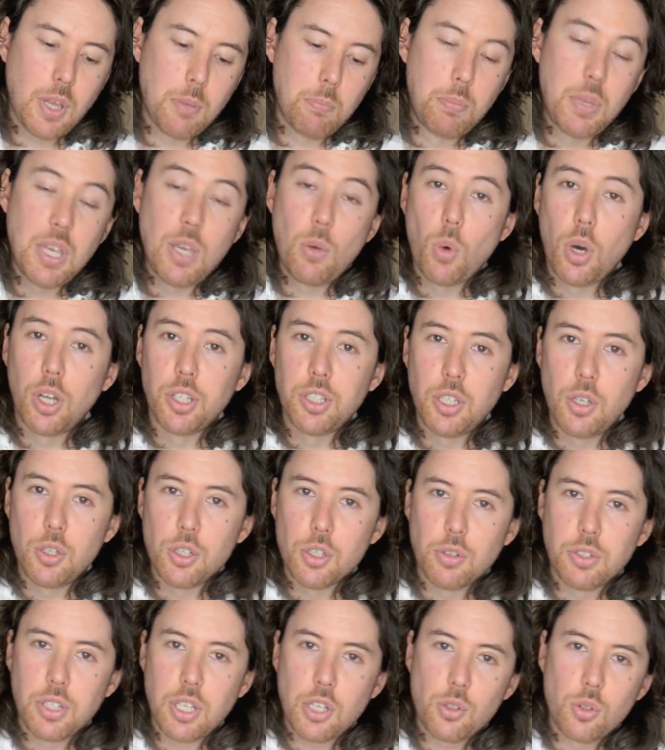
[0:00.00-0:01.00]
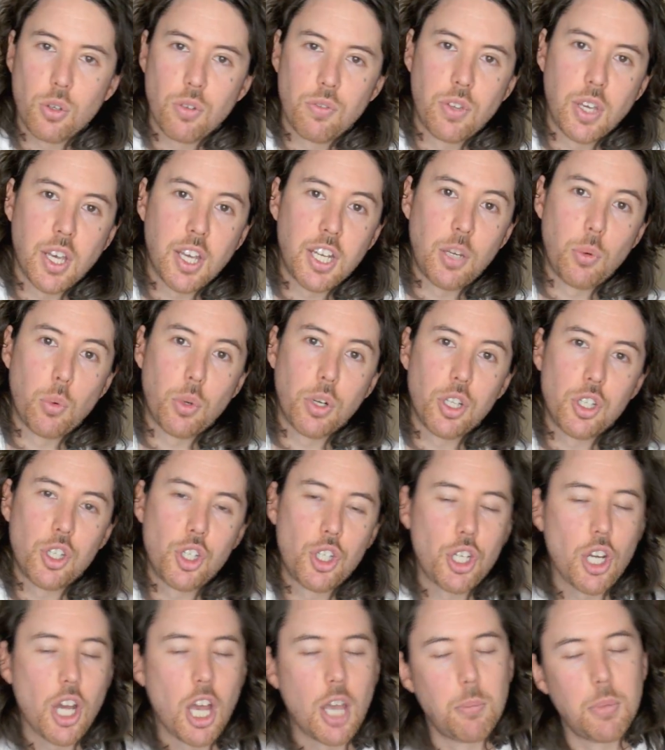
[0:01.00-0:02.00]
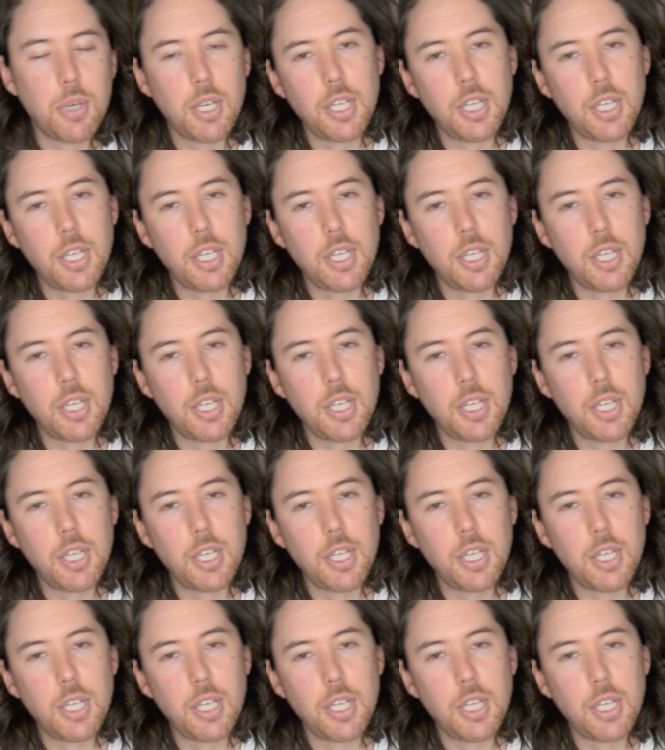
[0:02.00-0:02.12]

B1 user and that sort of thing, and you want to chime